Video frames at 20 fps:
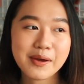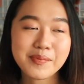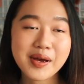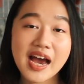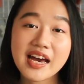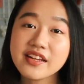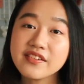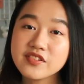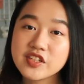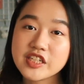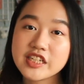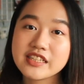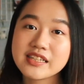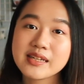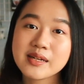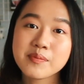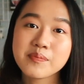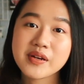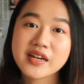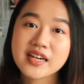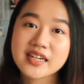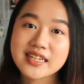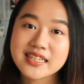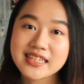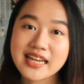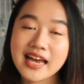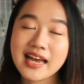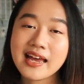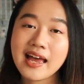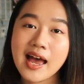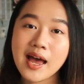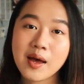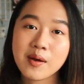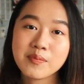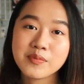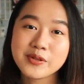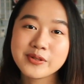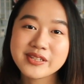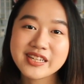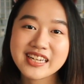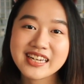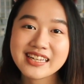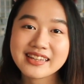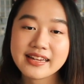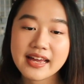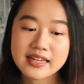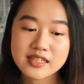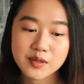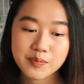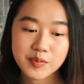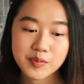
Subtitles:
I'm kind of cheating because I am using it as a